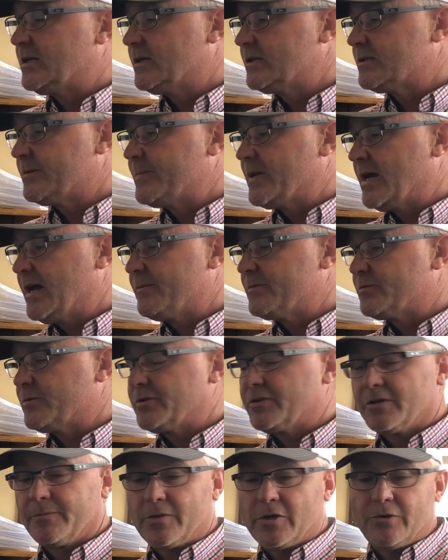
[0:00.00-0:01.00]
Sometimes
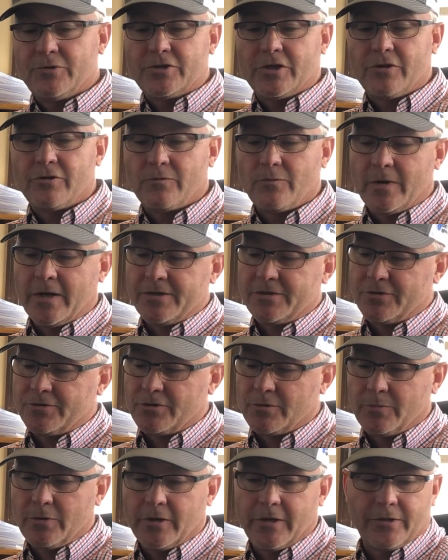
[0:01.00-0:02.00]
with some of those other ways that
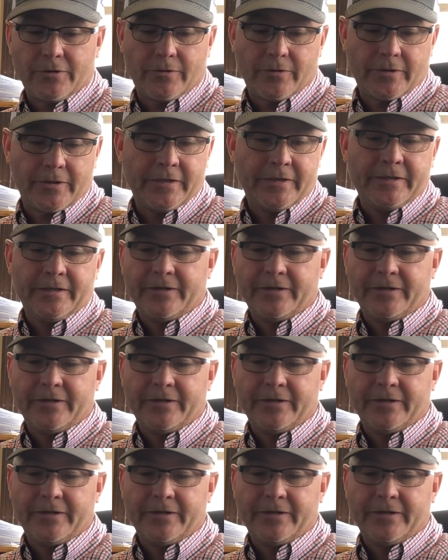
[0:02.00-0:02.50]
you're putting on,